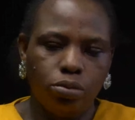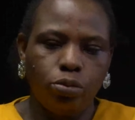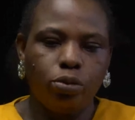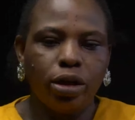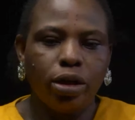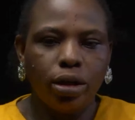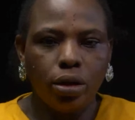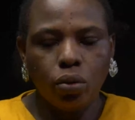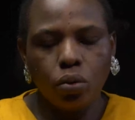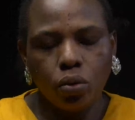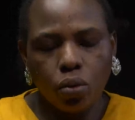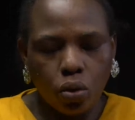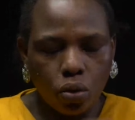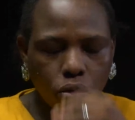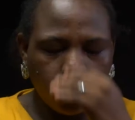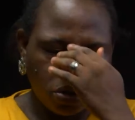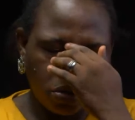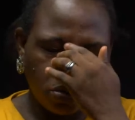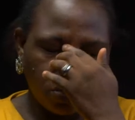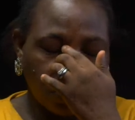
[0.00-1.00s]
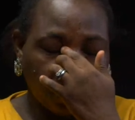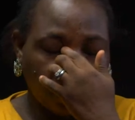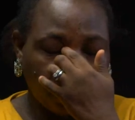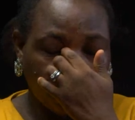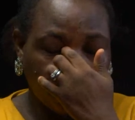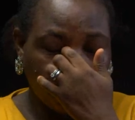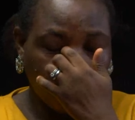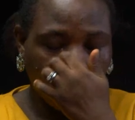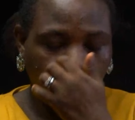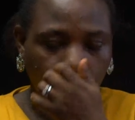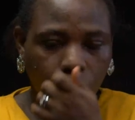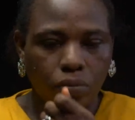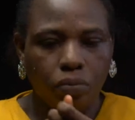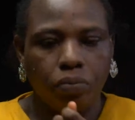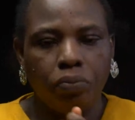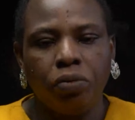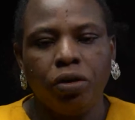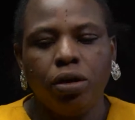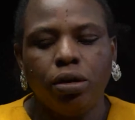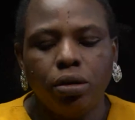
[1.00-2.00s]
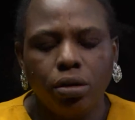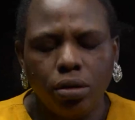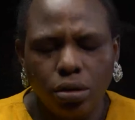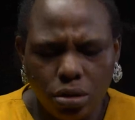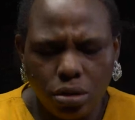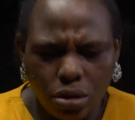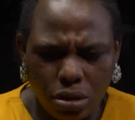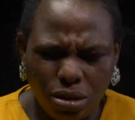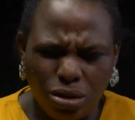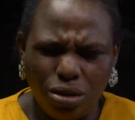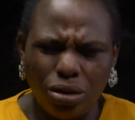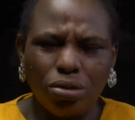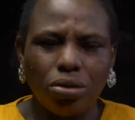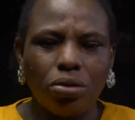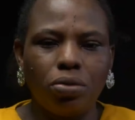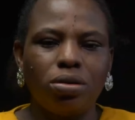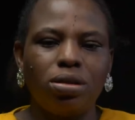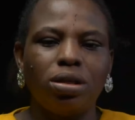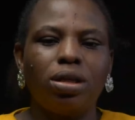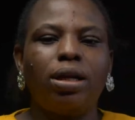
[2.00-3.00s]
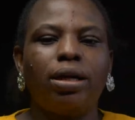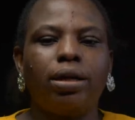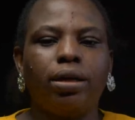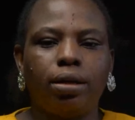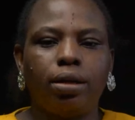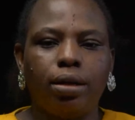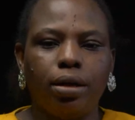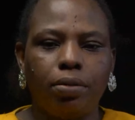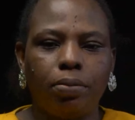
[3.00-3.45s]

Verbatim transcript: where they will cut me. So the doctor was not like.